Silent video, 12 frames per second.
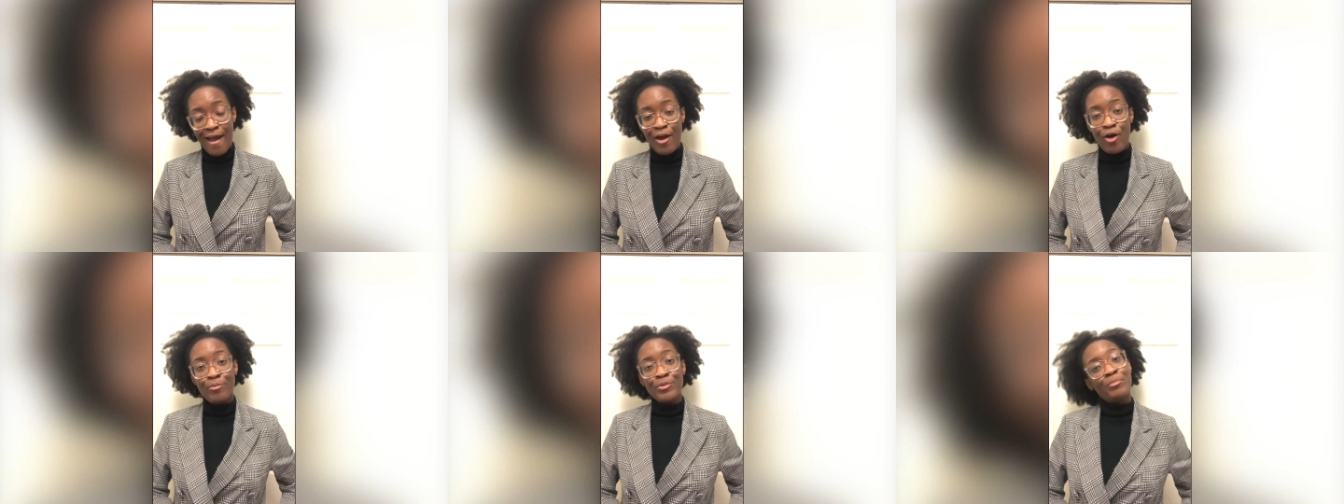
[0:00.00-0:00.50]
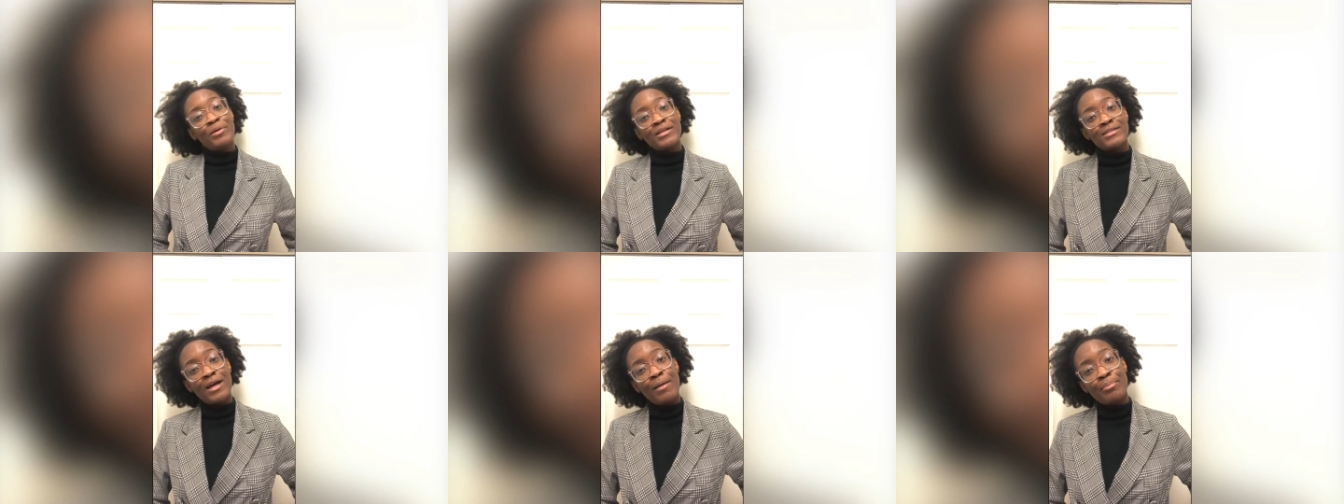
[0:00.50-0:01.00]
I hope you
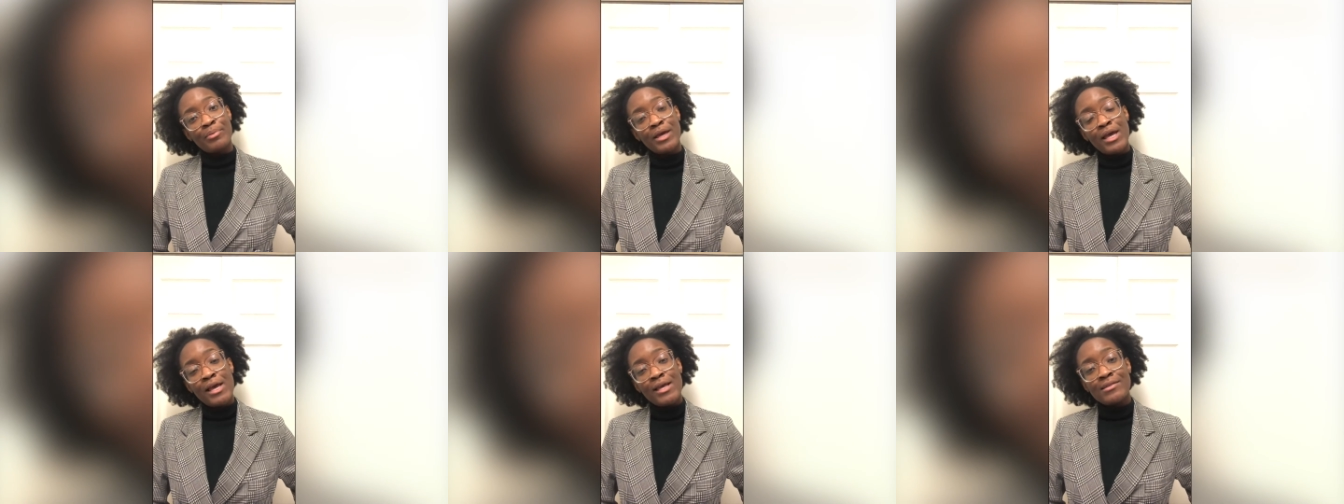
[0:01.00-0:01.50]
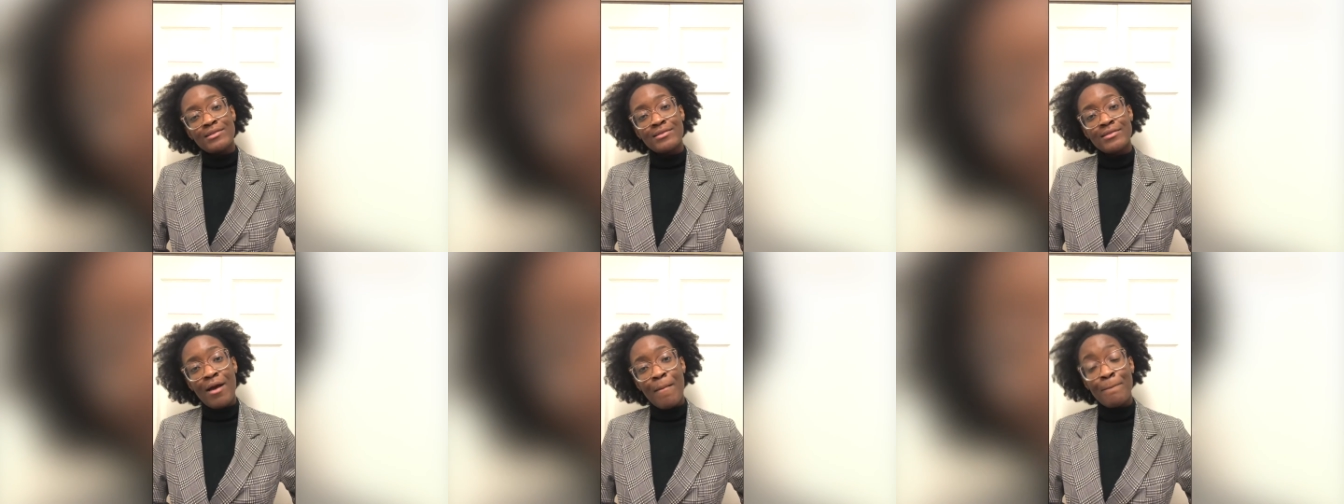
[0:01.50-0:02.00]
picked up
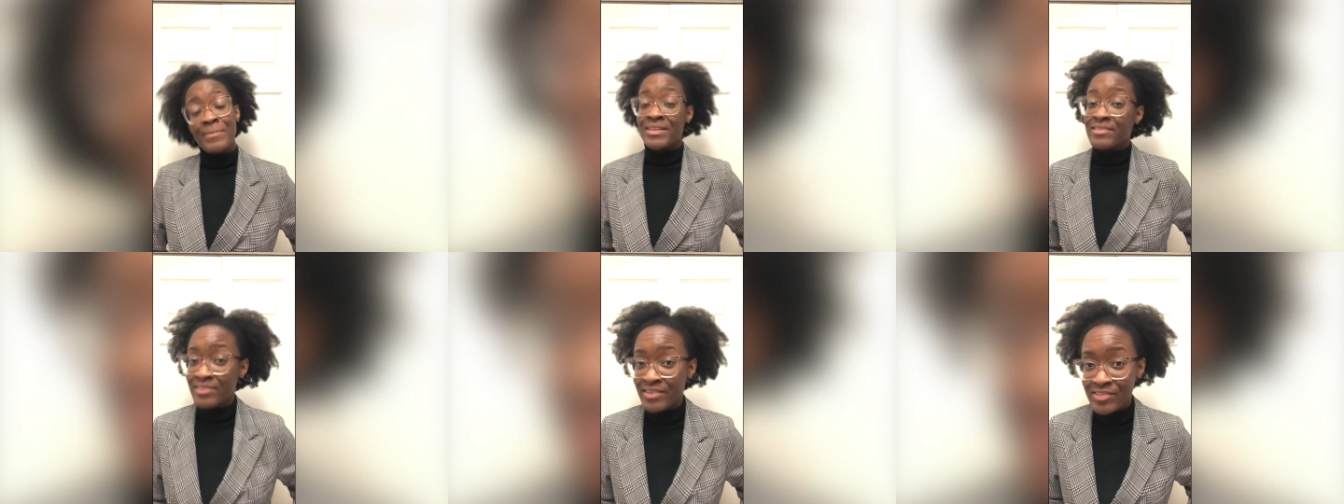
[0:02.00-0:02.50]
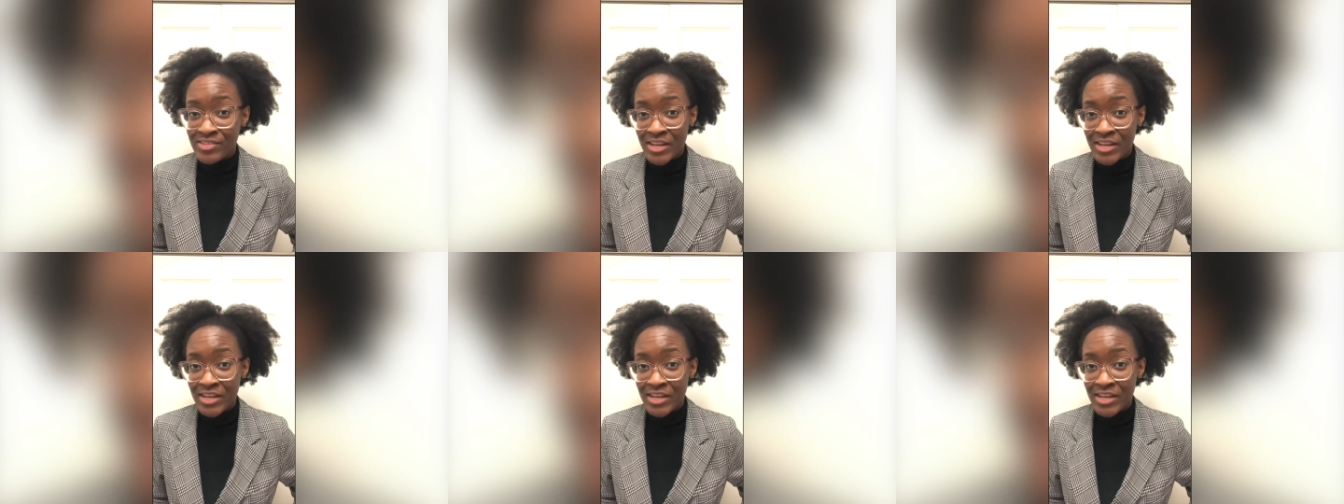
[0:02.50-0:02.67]
some business